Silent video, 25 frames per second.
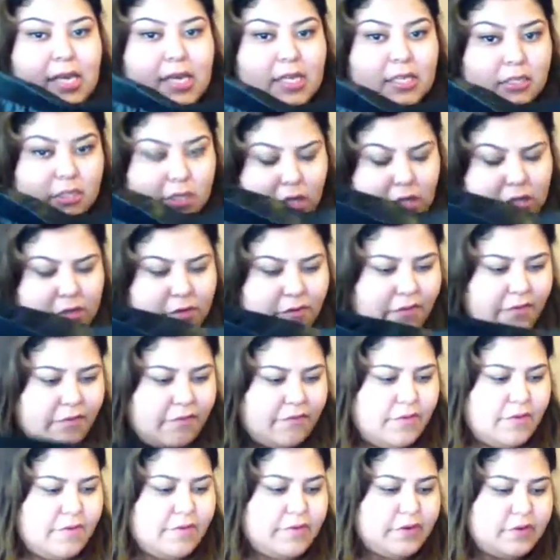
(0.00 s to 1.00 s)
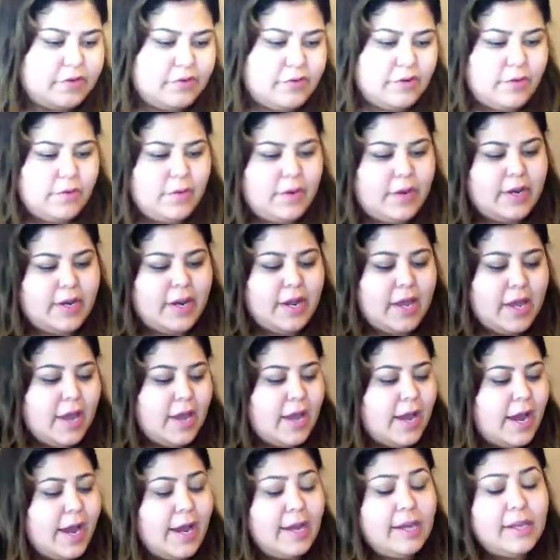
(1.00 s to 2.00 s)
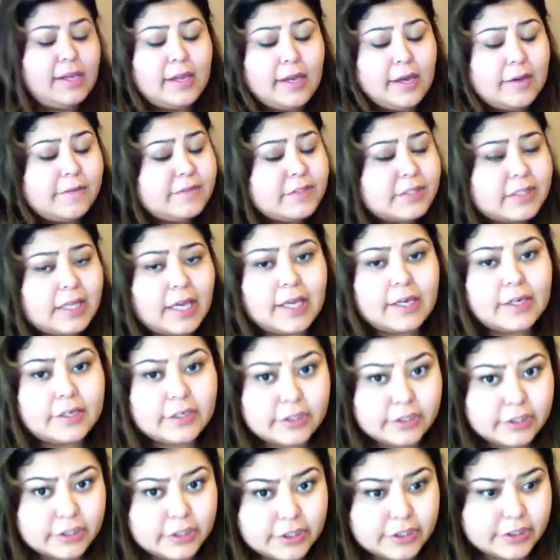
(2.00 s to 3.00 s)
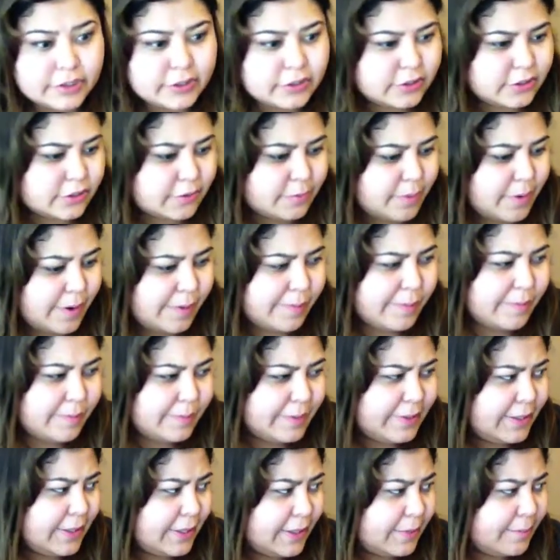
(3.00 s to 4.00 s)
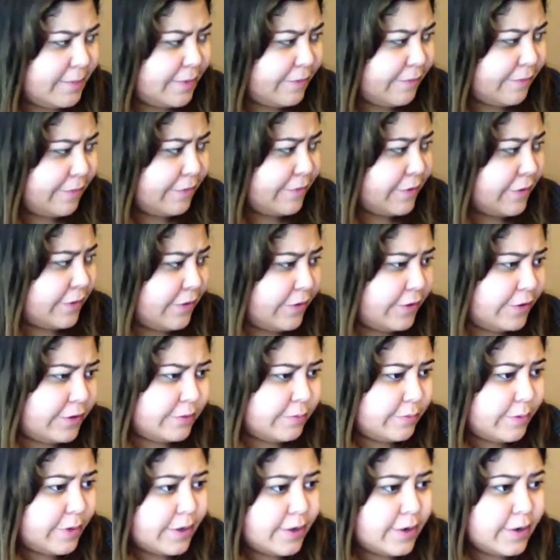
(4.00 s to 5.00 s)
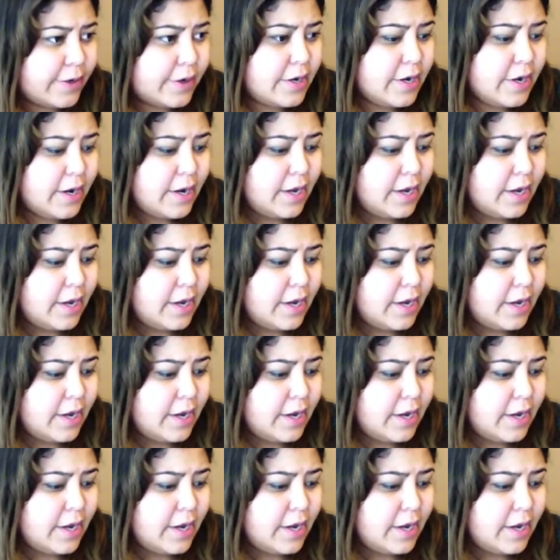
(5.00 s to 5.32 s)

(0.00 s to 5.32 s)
It's also from Forever 21. I love skater skirts. They're probably like my favorite thing to wear.